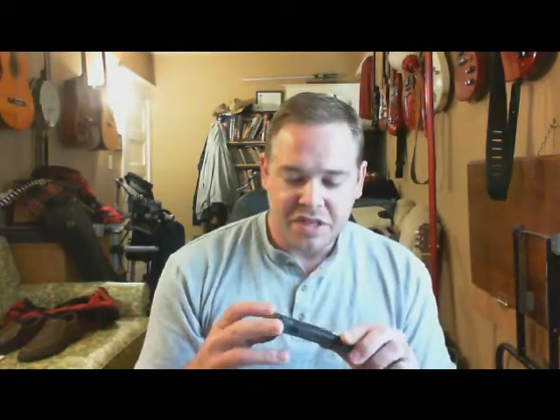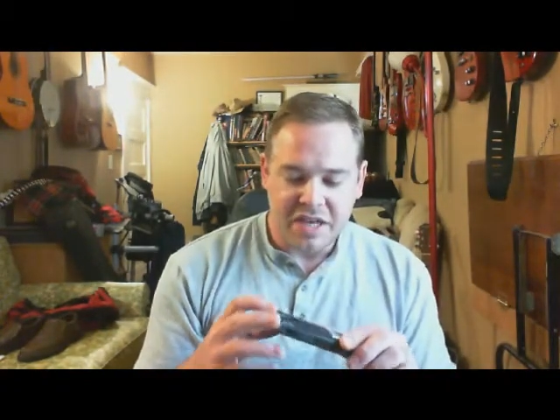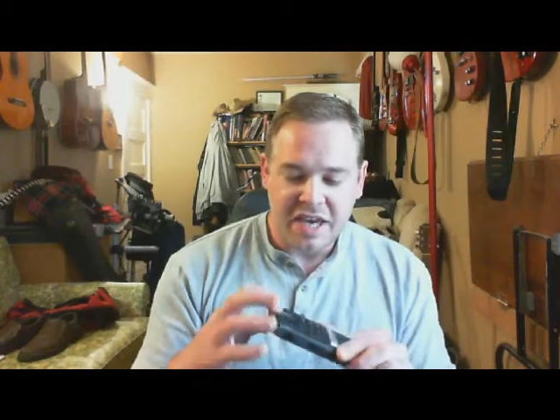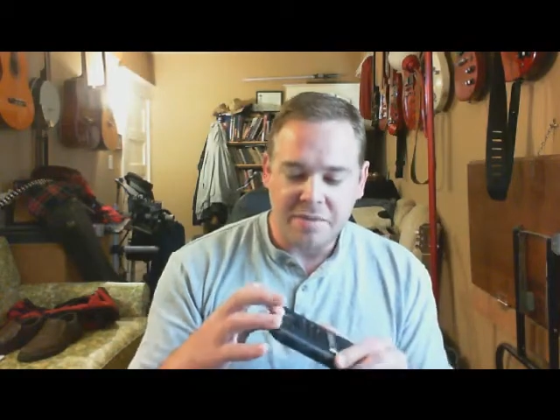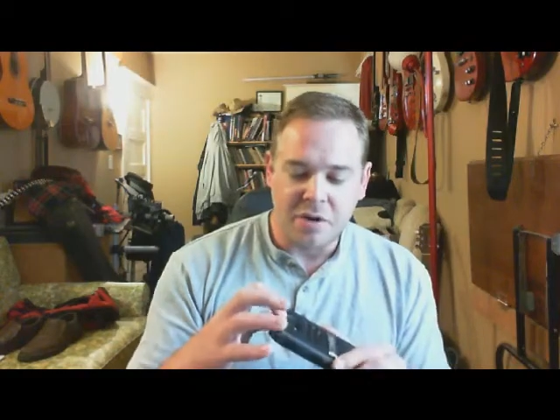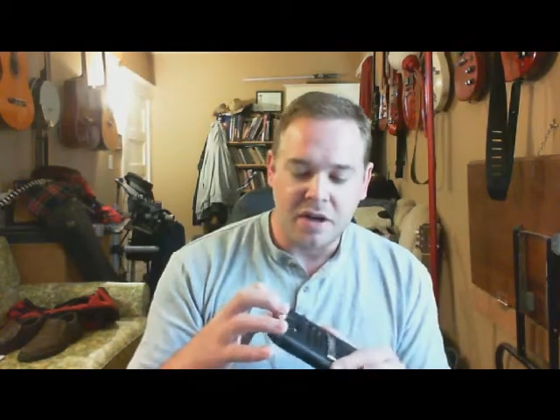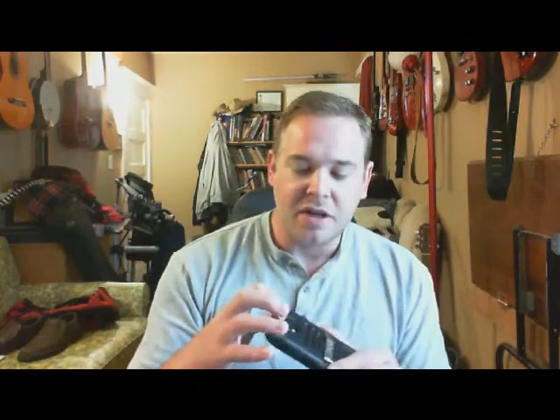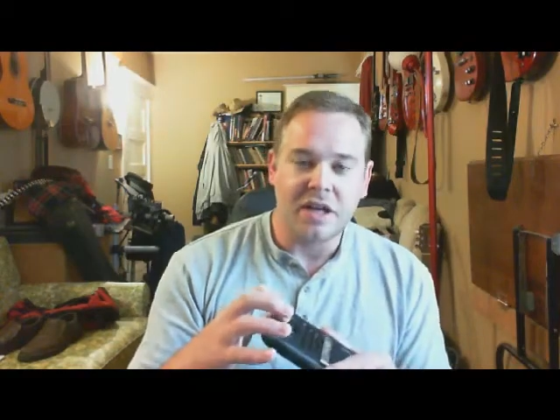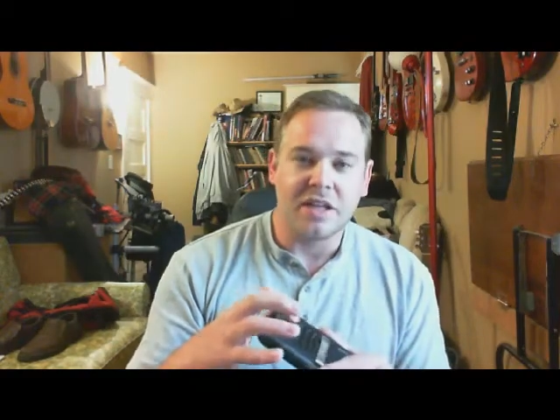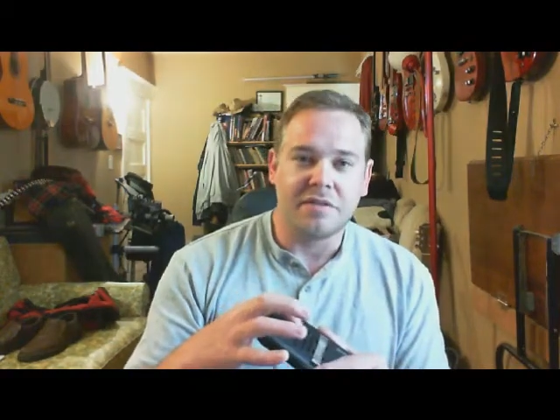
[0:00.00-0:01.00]
camera
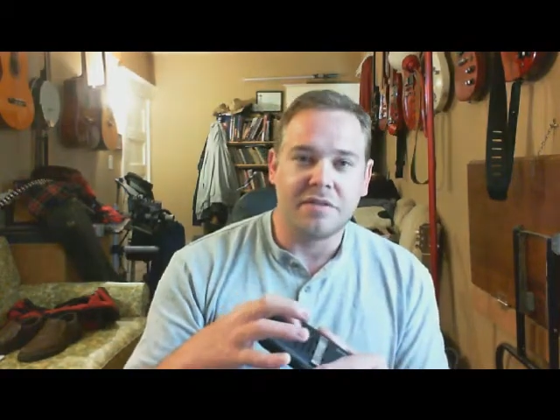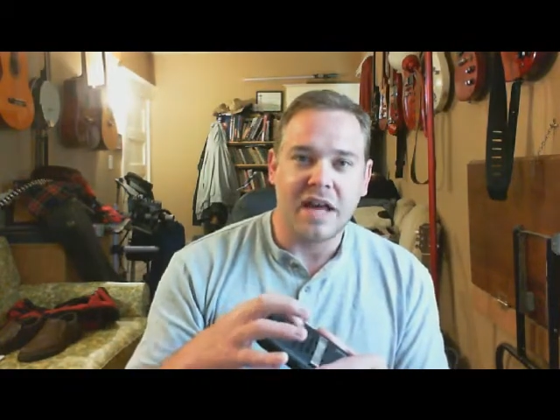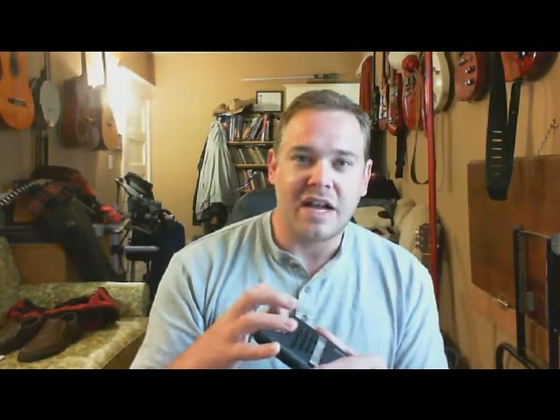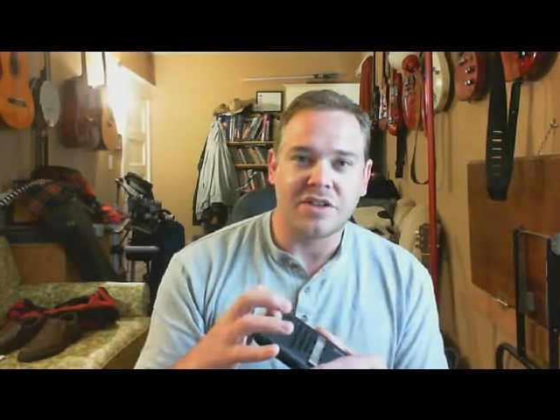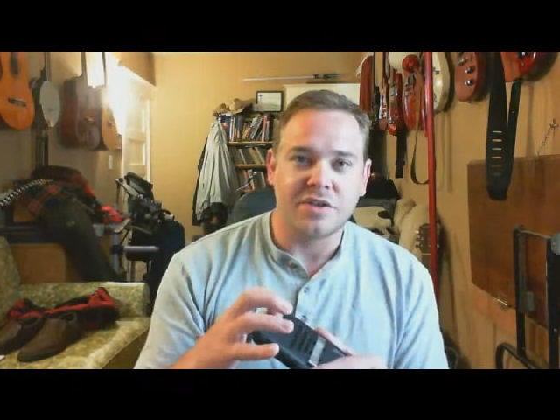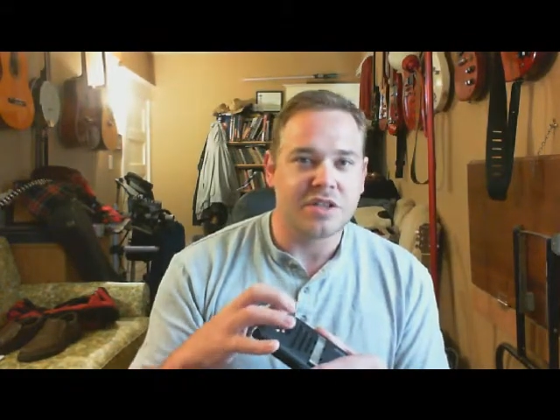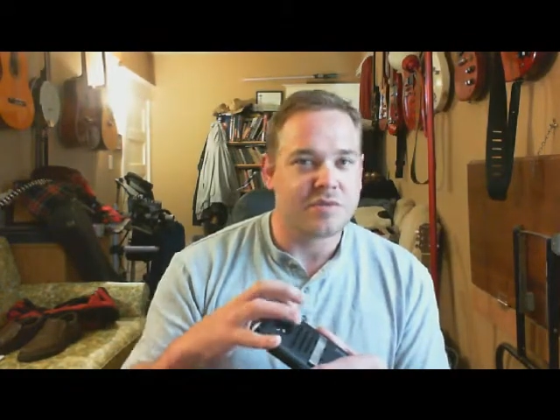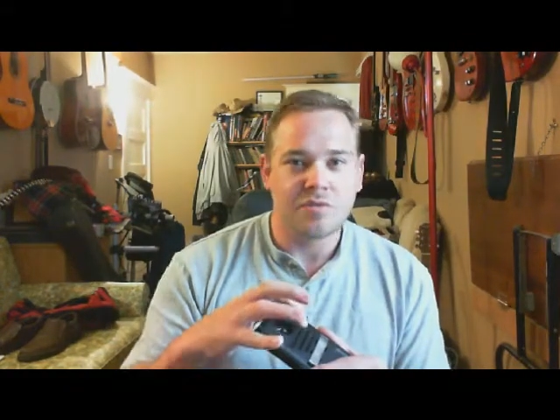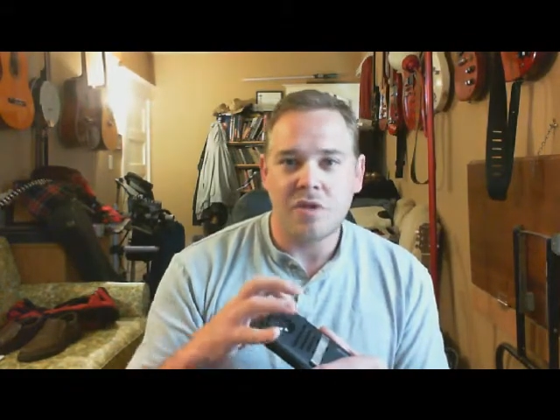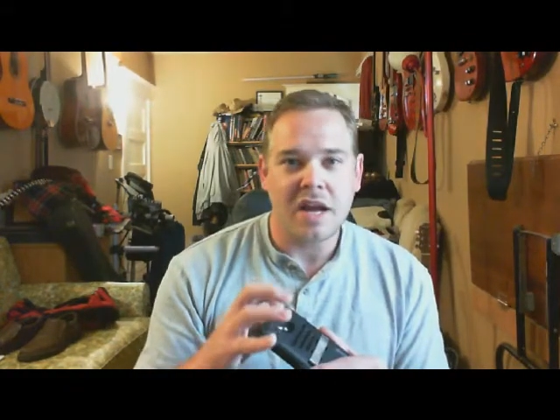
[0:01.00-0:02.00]
and the flash are just
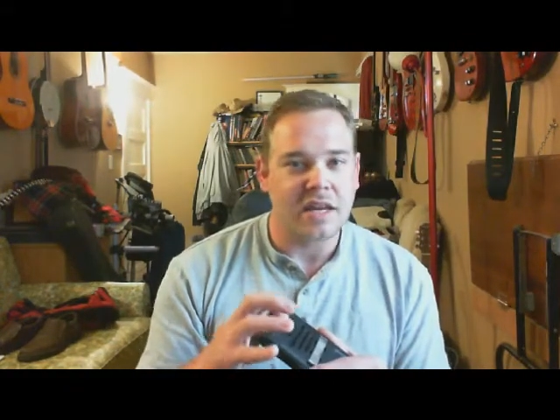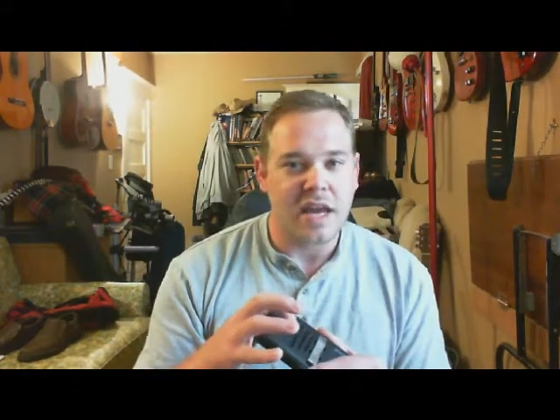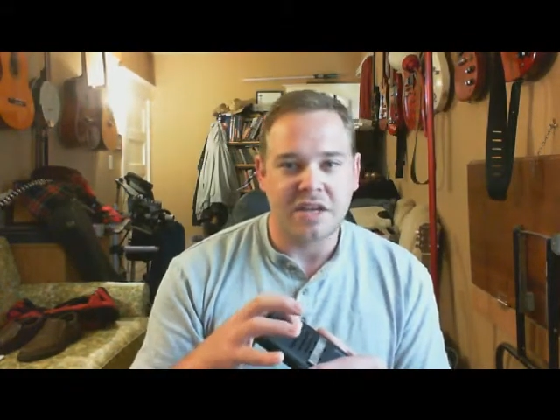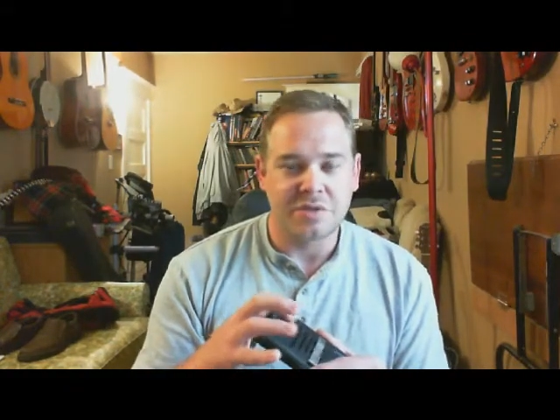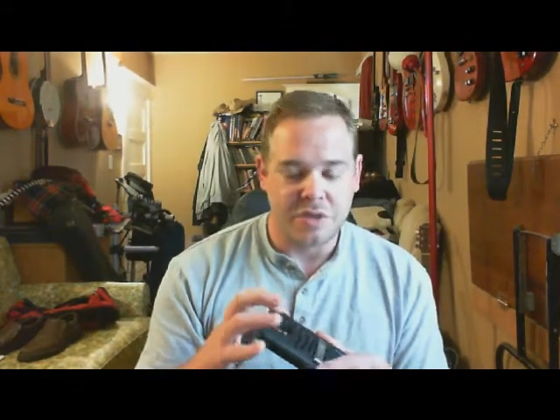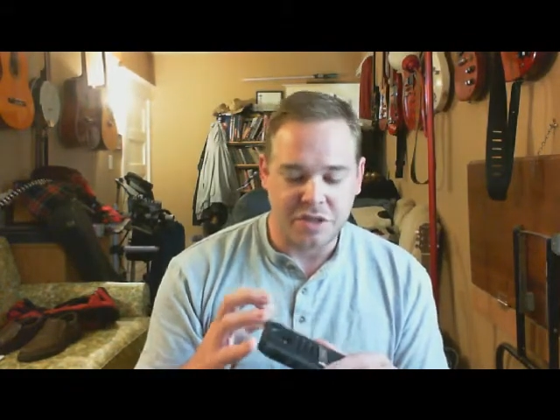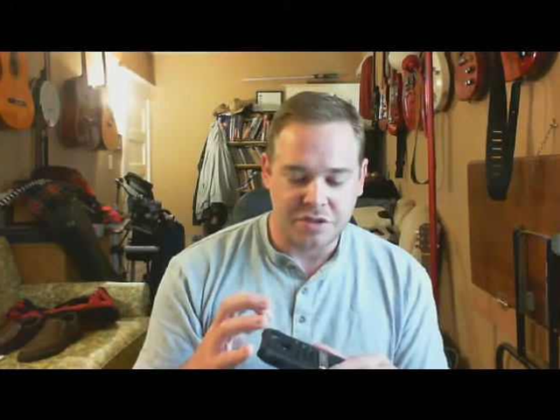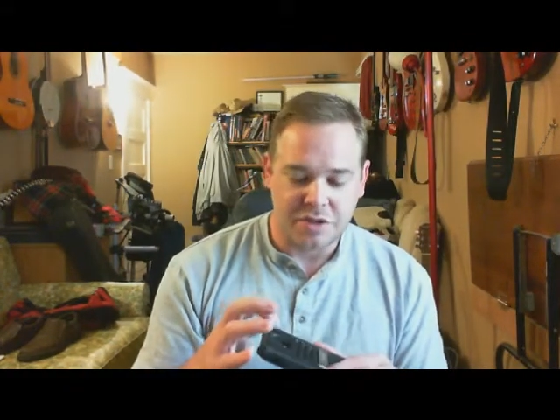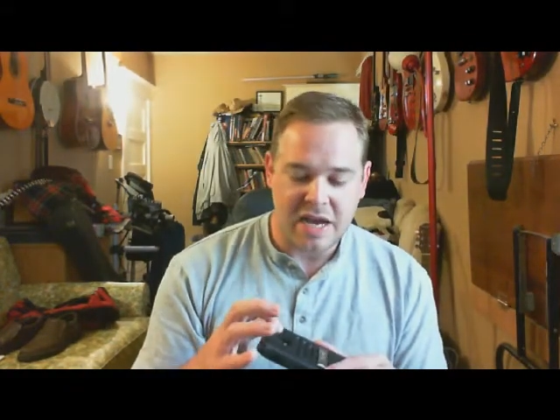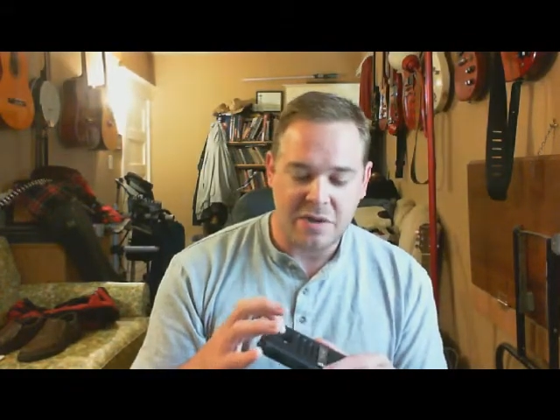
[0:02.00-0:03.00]
right next to each other.
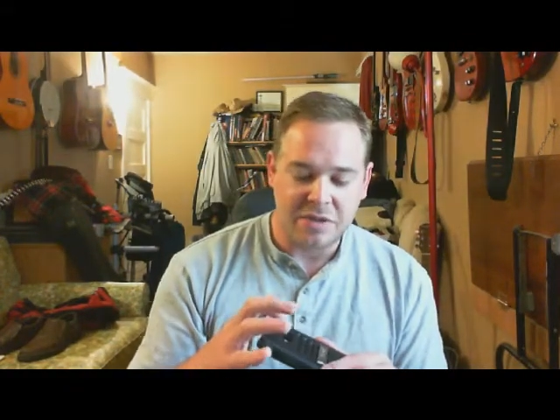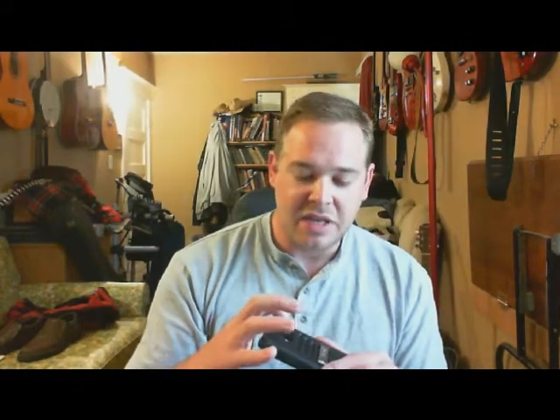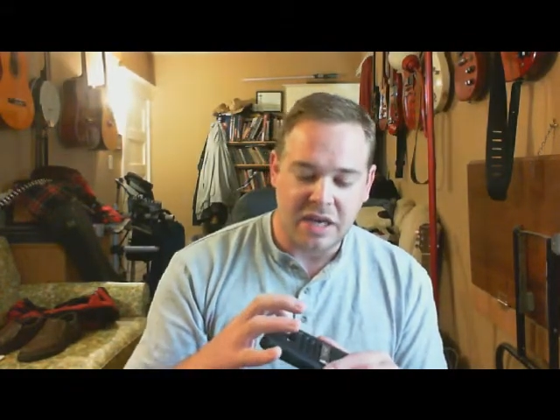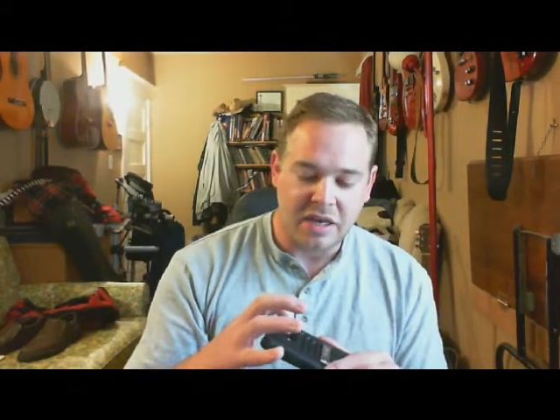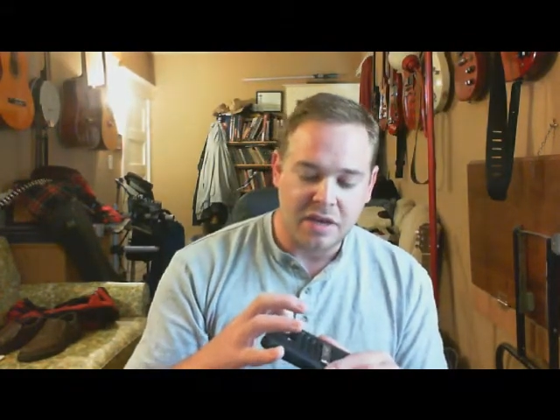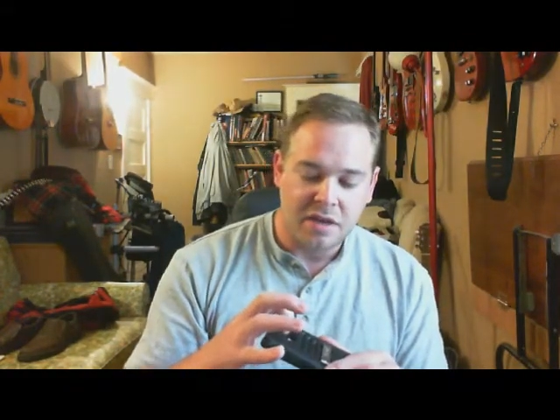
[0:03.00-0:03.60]
So how would they